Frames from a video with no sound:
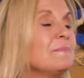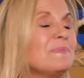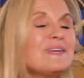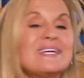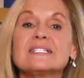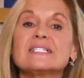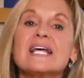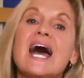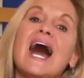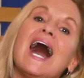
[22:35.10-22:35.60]

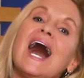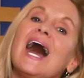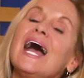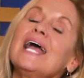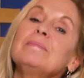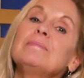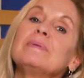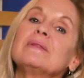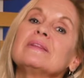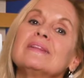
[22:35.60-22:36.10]
because I
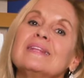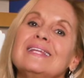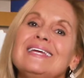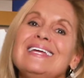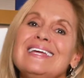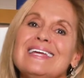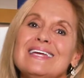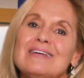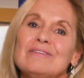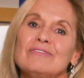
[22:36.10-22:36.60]

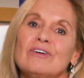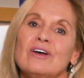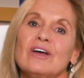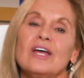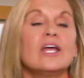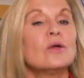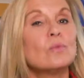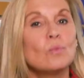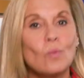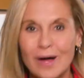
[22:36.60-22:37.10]
believe
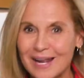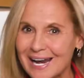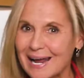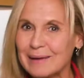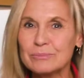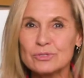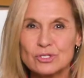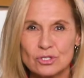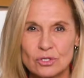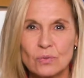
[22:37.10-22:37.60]
in what
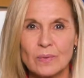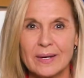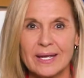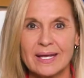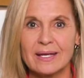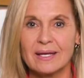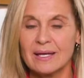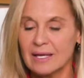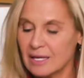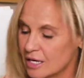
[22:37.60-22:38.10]
I'm
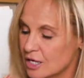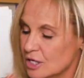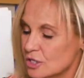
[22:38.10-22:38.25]
doing.